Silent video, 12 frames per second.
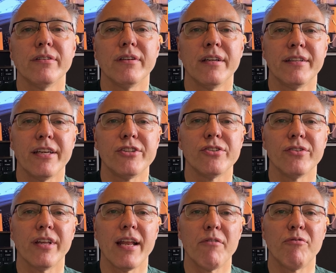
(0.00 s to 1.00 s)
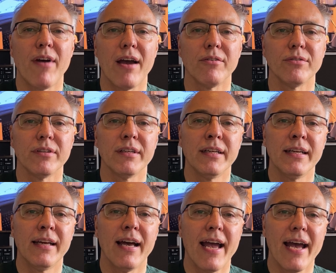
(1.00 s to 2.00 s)
addition that I found.
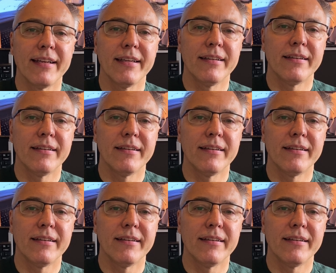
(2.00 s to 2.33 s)
I added